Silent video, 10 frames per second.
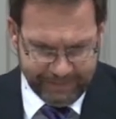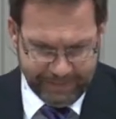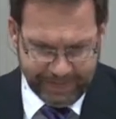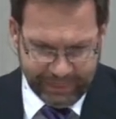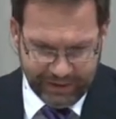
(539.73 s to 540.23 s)

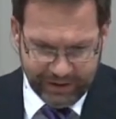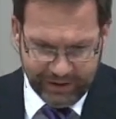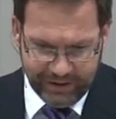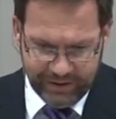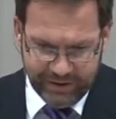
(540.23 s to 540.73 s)

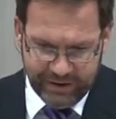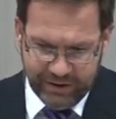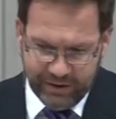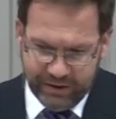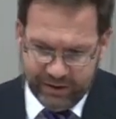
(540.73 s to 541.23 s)

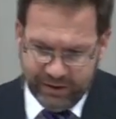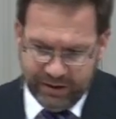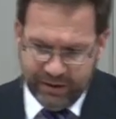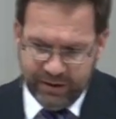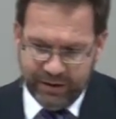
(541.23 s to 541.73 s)
(no one is talking)